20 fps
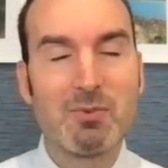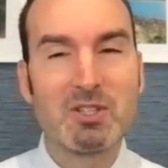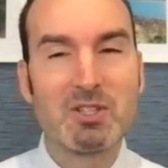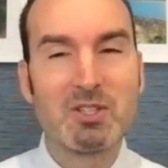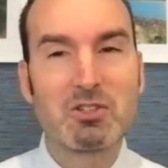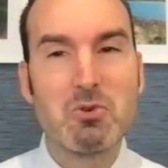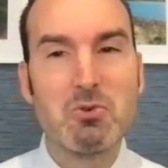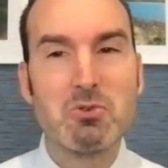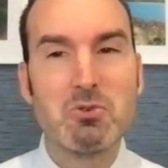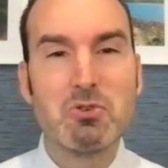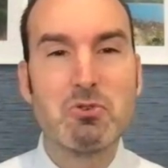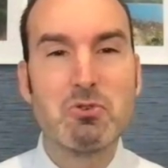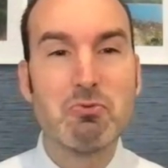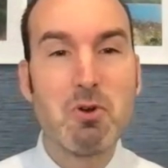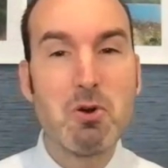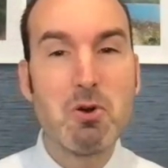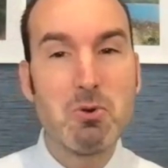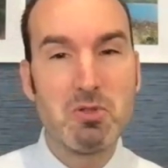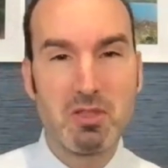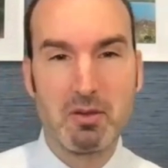what's going to
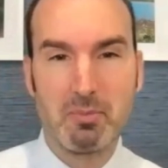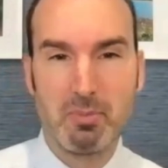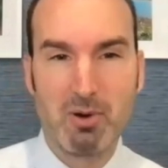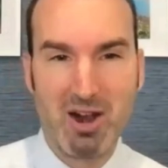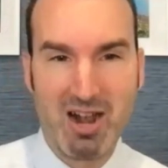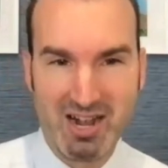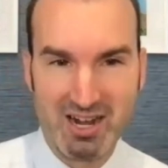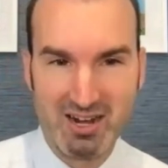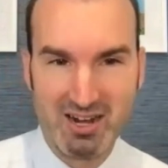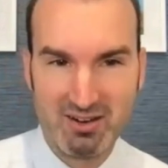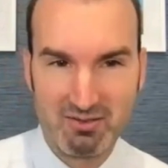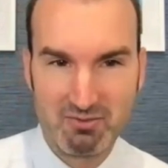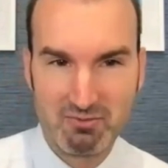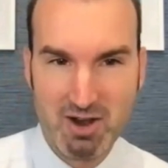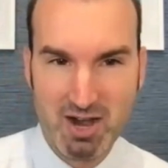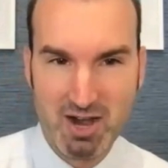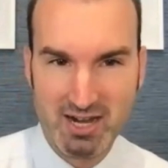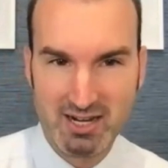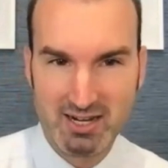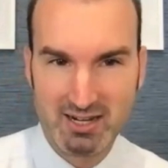ruin the brain?
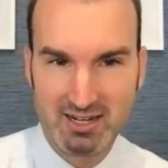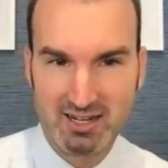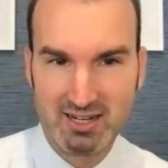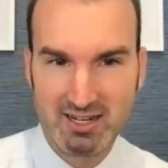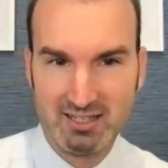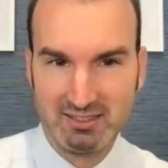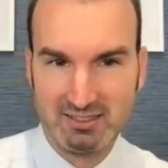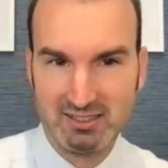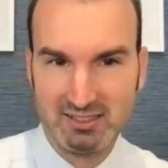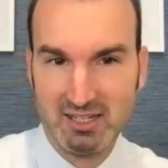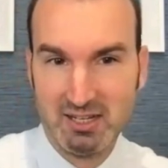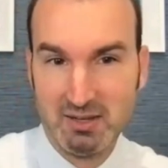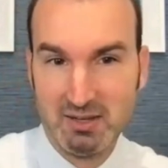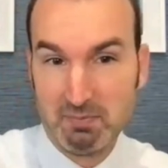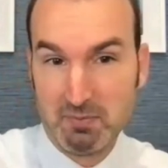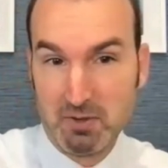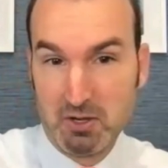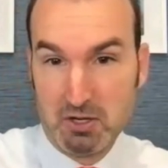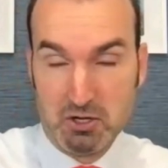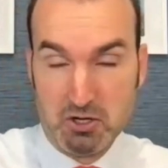Right. Because
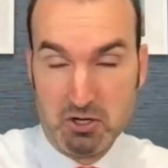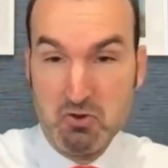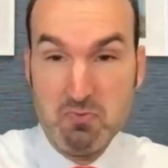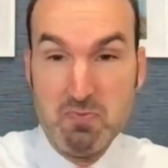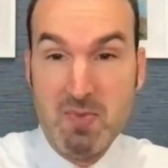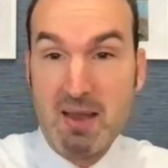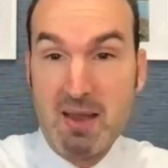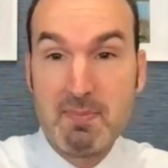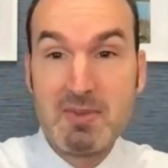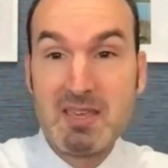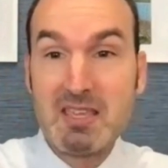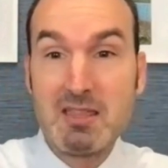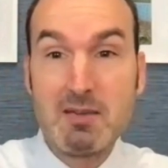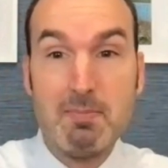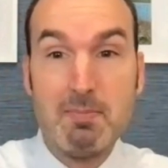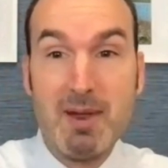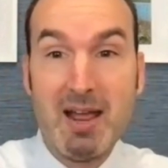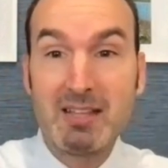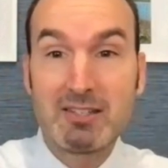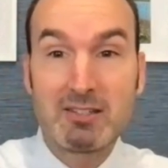you may be the
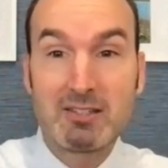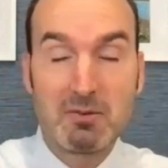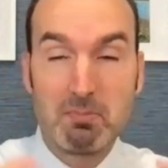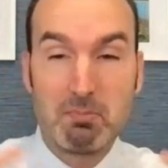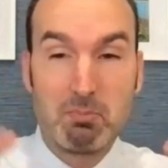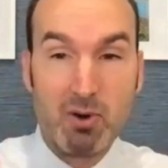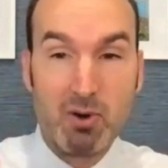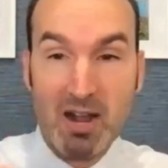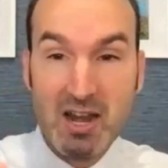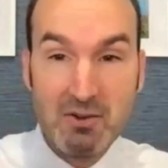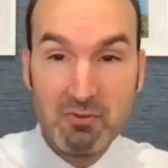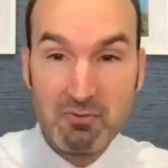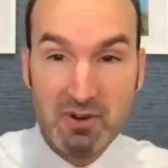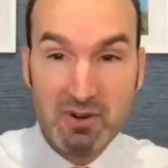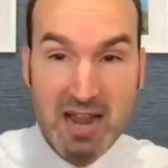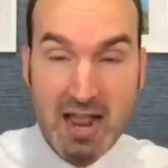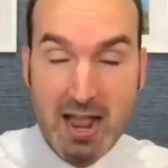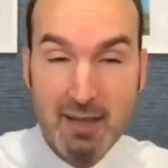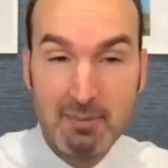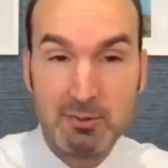best brain
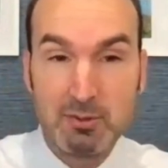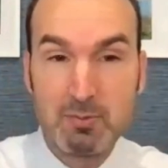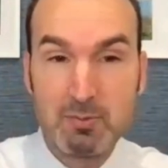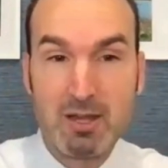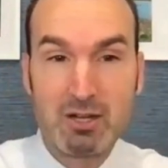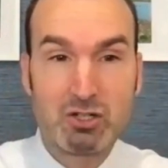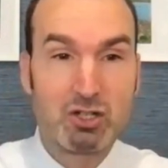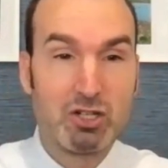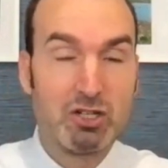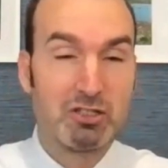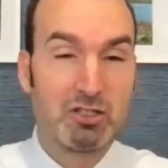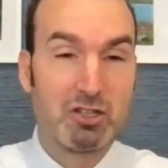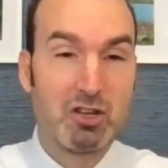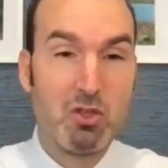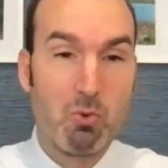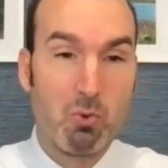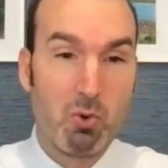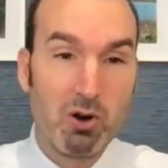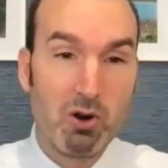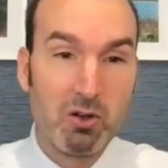rehab specialist in
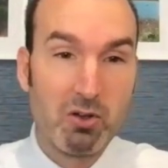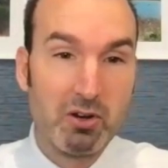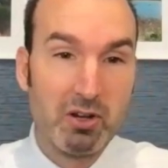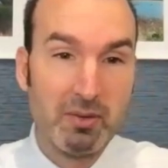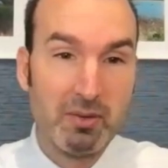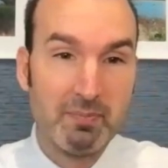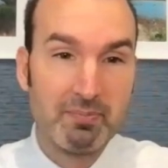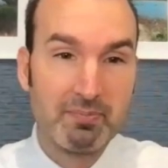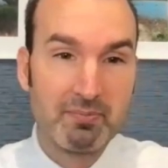the world,